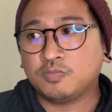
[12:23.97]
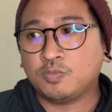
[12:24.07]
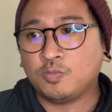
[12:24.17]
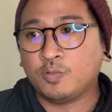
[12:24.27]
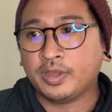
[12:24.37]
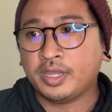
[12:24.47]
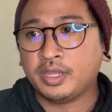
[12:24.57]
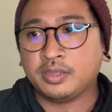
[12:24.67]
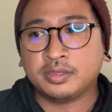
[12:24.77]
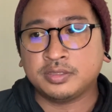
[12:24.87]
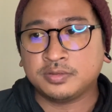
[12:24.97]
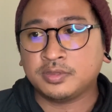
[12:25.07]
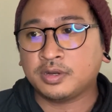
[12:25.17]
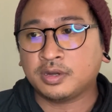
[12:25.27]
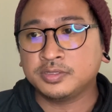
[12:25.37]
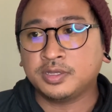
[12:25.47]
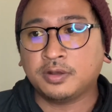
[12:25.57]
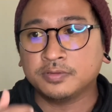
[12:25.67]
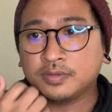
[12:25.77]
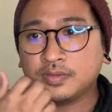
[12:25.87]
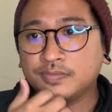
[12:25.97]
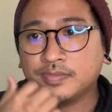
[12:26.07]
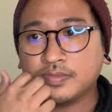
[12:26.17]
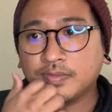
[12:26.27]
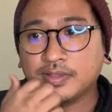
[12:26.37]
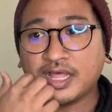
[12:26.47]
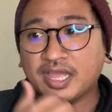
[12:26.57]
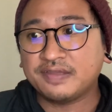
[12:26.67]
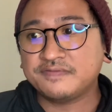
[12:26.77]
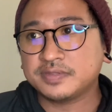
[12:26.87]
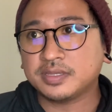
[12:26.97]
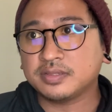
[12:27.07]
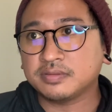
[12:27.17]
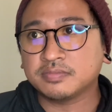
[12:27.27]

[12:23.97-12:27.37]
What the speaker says: way into their adult lives, and